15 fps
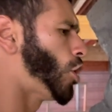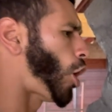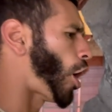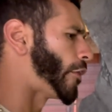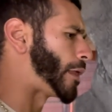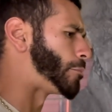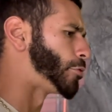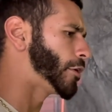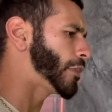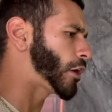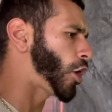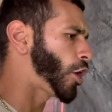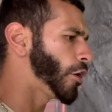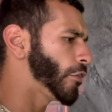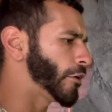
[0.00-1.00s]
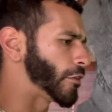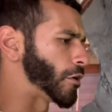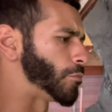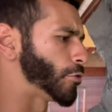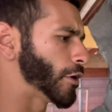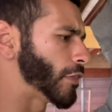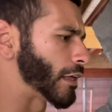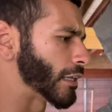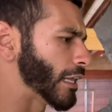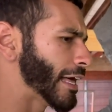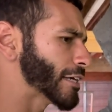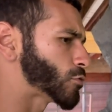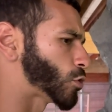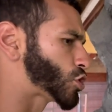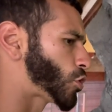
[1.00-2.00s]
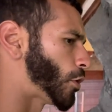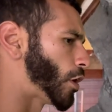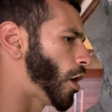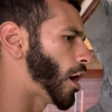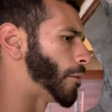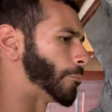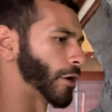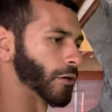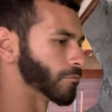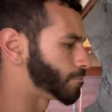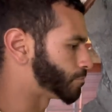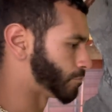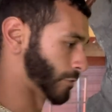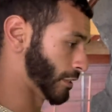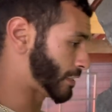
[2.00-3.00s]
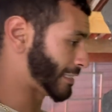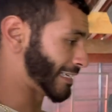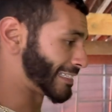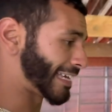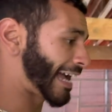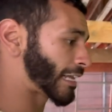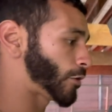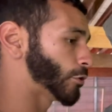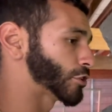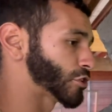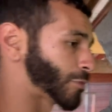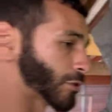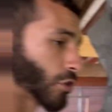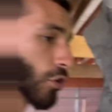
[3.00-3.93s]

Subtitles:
are they breathing harder? Are they breathing less? What's going on? But this is exactly what they're supposed to